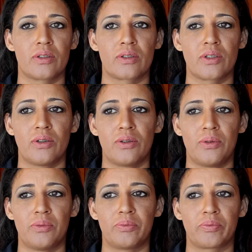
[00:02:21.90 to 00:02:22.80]

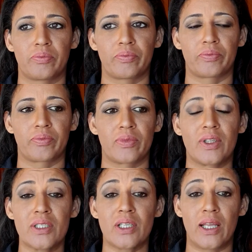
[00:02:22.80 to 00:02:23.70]
So
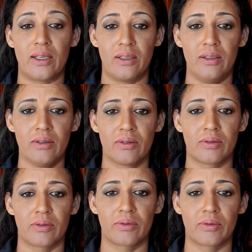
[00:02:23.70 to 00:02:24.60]
this lady
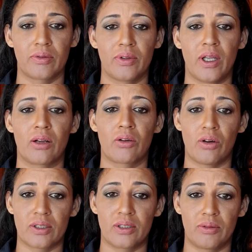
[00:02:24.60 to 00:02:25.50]
that
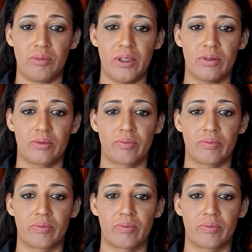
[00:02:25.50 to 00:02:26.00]
accosted me,